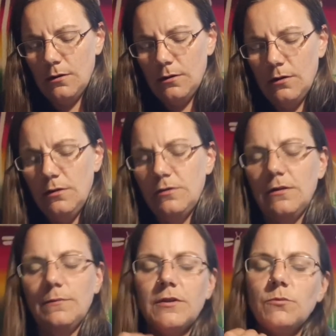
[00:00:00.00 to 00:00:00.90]

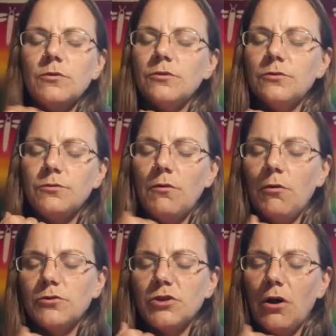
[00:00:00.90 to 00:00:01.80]
Something with your throat
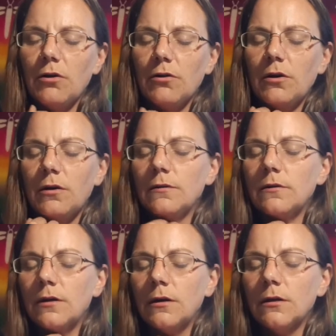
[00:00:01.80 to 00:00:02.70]
chakra. A
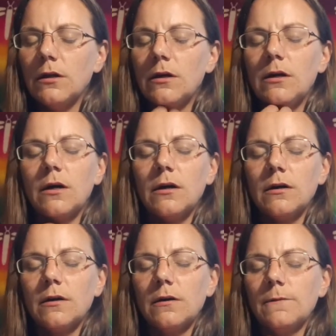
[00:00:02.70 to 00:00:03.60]
clog.